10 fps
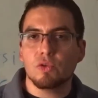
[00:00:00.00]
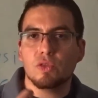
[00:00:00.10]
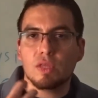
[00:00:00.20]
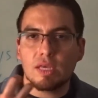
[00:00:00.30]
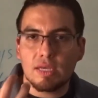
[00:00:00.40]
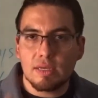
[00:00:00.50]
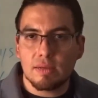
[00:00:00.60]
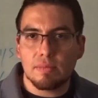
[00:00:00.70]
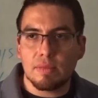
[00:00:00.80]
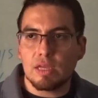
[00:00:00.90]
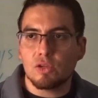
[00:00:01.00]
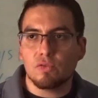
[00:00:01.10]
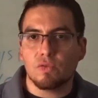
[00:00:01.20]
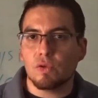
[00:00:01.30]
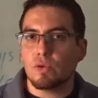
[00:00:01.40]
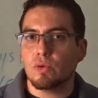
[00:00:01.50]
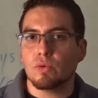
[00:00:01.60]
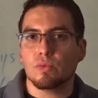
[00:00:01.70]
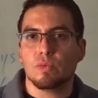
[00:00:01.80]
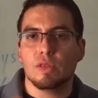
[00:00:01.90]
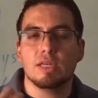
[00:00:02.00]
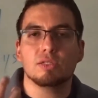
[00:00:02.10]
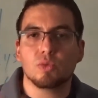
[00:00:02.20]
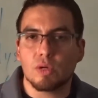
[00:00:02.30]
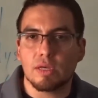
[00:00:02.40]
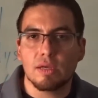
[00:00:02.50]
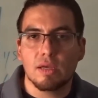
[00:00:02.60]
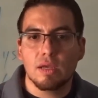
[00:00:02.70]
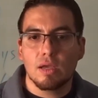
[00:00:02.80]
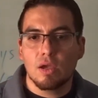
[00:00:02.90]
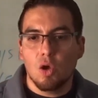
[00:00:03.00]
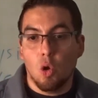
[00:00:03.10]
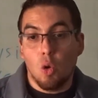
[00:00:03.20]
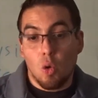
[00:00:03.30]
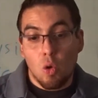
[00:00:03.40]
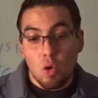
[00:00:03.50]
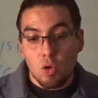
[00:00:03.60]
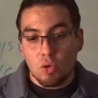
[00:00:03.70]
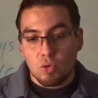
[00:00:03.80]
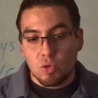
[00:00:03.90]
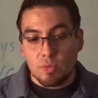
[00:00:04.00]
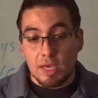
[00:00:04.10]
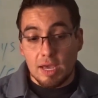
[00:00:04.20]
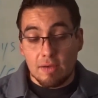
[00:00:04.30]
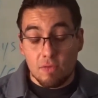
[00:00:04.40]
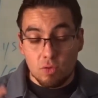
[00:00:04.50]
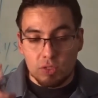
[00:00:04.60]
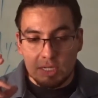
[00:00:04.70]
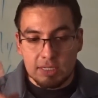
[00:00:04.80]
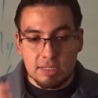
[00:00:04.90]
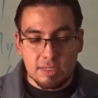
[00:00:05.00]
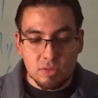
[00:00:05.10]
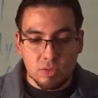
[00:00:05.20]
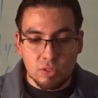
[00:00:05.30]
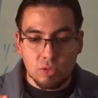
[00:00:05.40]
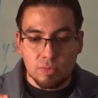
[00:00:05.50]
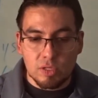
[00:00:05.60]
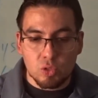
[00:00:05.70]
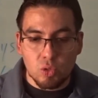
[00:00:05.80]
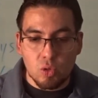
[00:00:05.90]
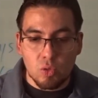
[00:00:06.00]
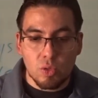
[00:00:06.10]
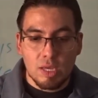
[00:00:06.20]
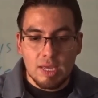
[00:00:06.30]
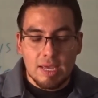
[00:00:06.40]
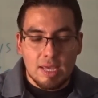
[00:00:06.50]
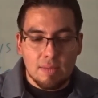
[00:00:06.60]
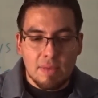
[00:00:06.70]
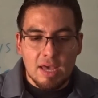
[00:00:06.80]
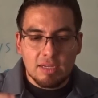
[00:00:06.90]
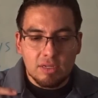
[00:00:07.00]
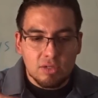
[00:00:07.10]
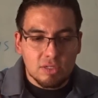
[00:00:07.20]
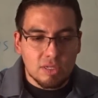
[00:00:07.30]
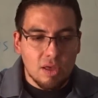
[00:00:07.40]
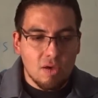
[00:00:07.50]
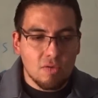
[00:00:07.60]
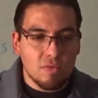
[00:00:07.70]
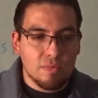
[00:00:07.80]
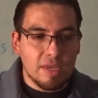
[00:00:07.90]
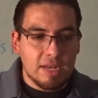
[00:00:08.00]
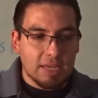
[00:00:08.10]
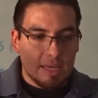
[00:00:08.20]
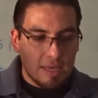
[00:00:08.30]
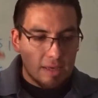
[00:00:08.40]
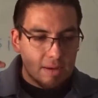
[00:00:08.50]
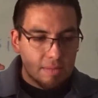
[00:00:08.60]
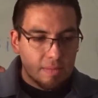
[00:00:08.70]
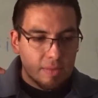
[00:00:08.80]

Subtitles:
think made you feel this way. Or you may have those instances when you're being told, imagine yourself being a kid.